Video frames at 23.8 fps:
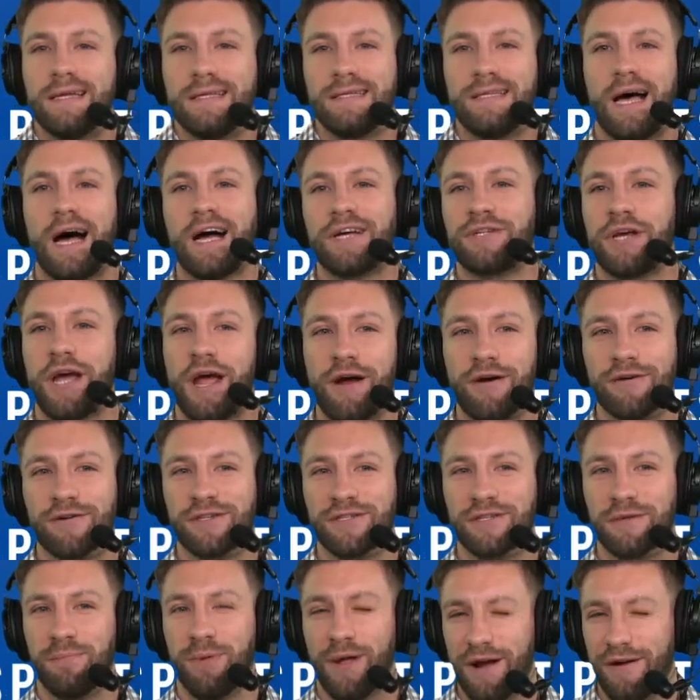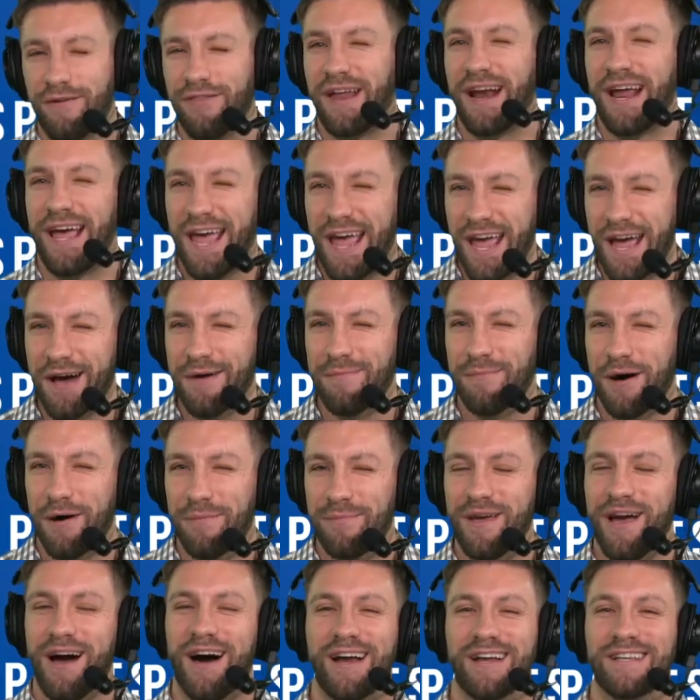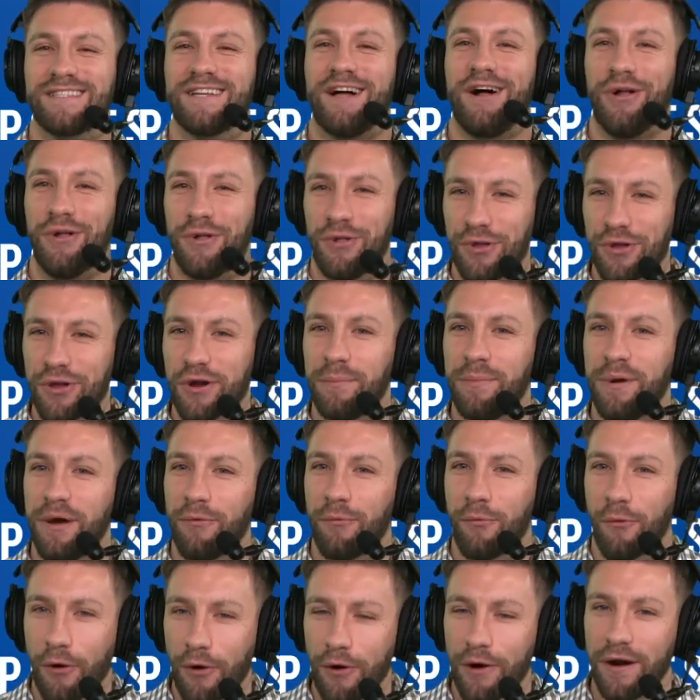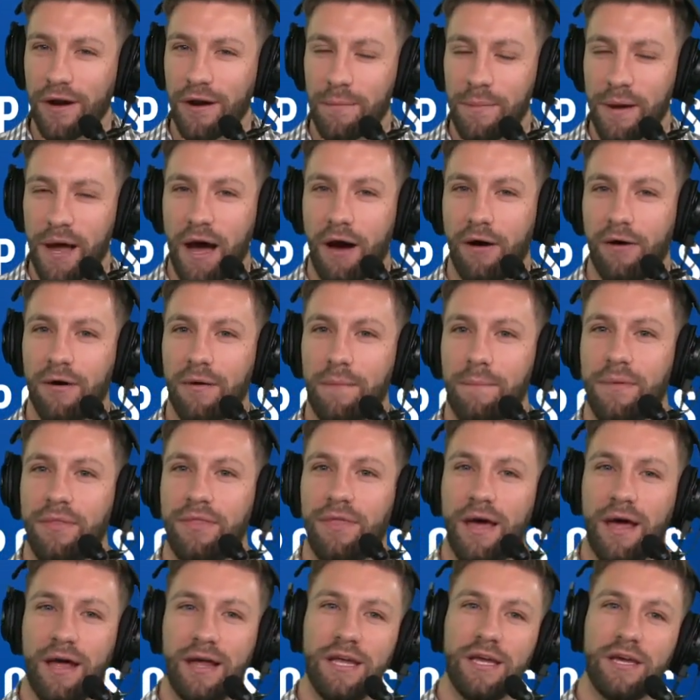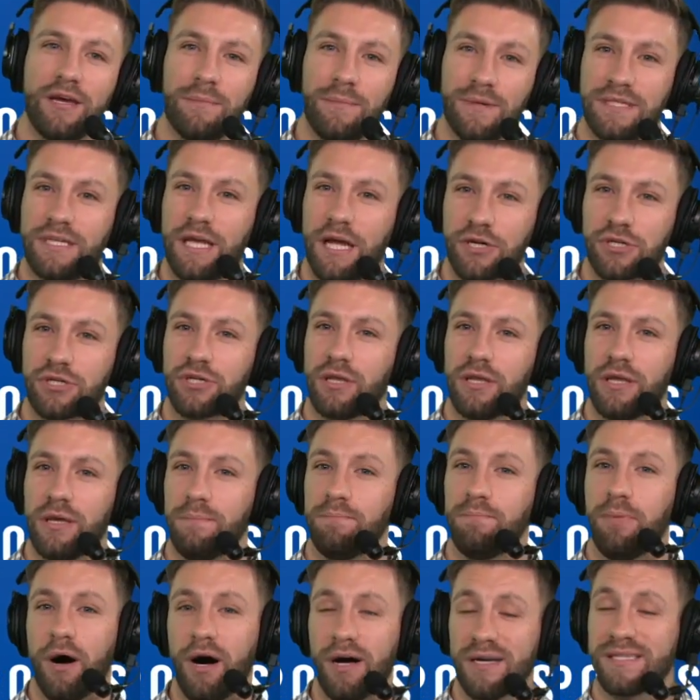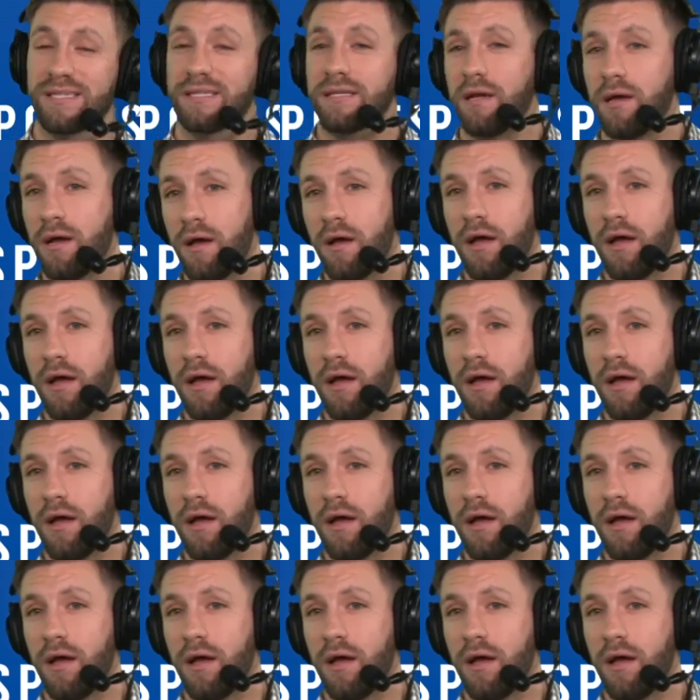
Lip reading: Najee Harris is a player that I am, I'll be honest, a little bit worried about that he could potentially bust.